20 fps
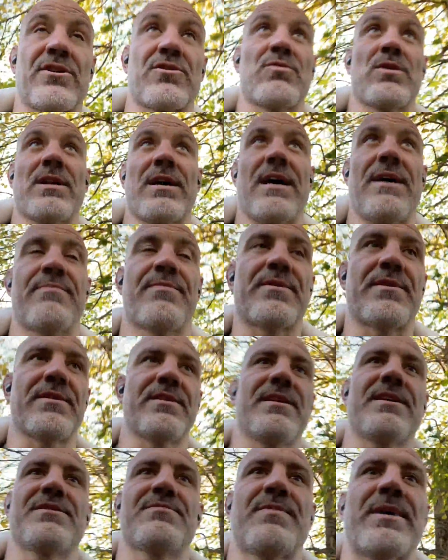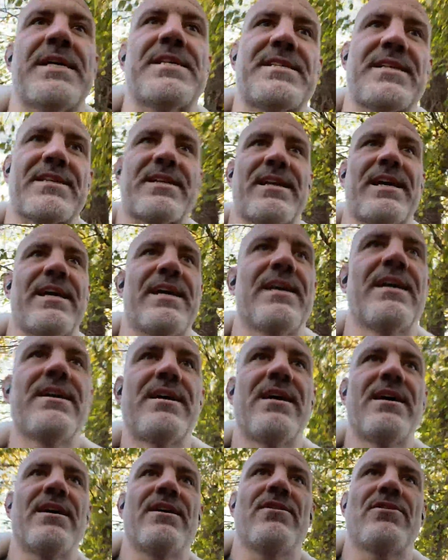what happens is basically
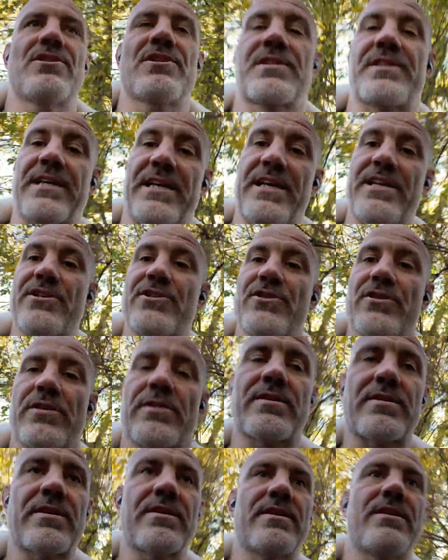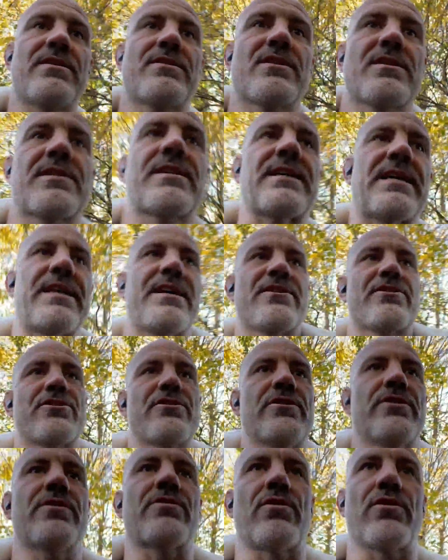you just get injured.
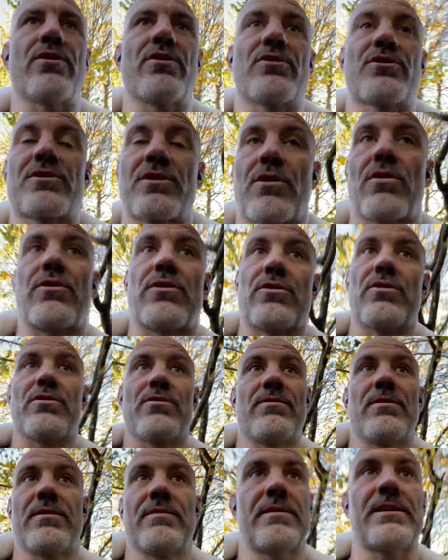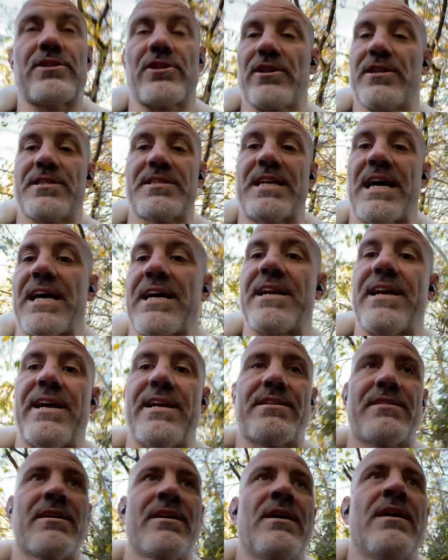Or you literally
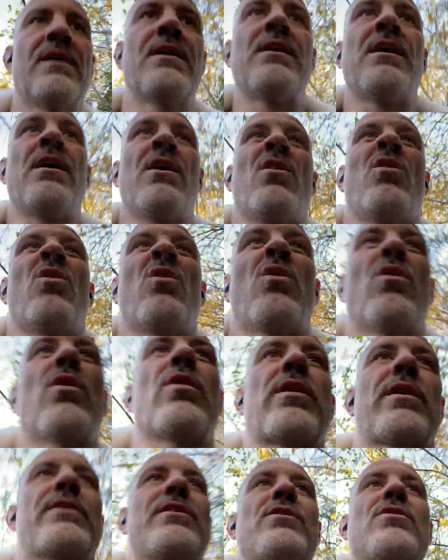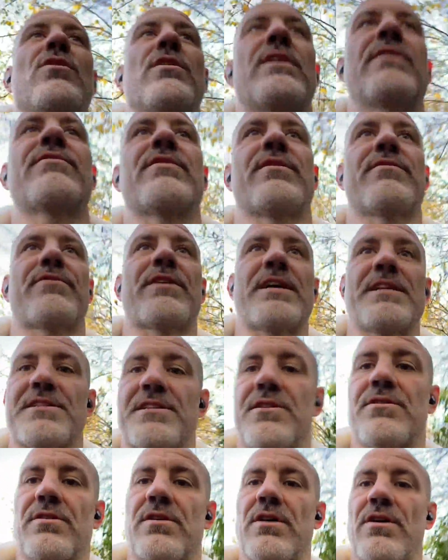stagnate, or you don't even fancy
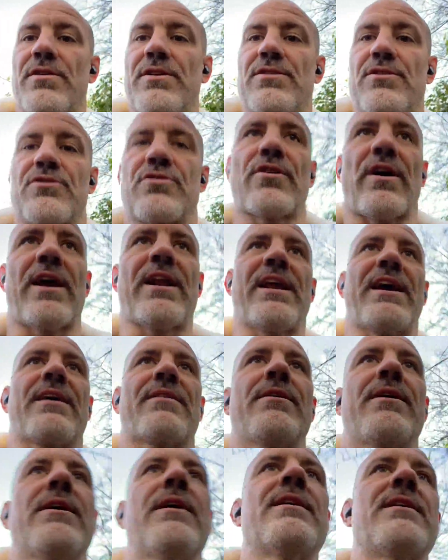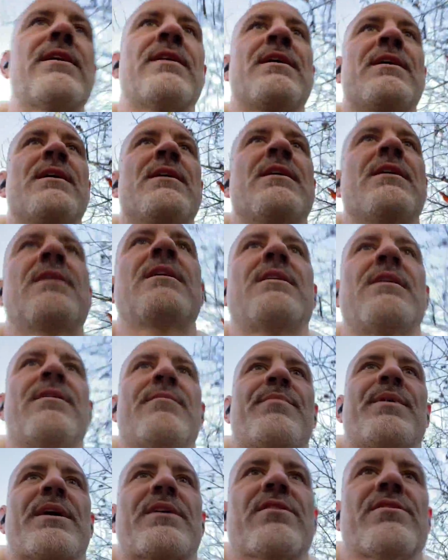to go into training
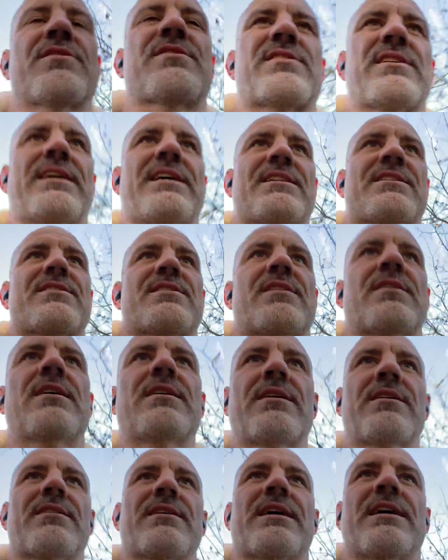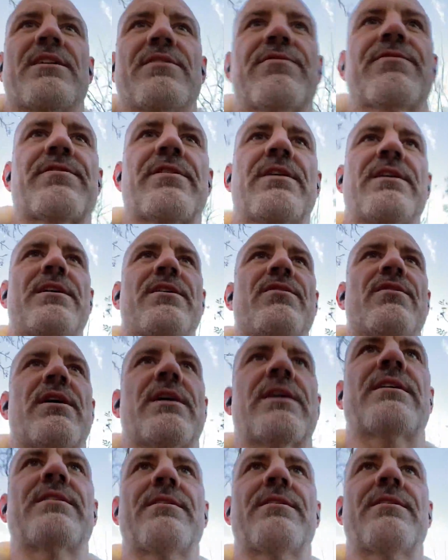because it's kind of, you are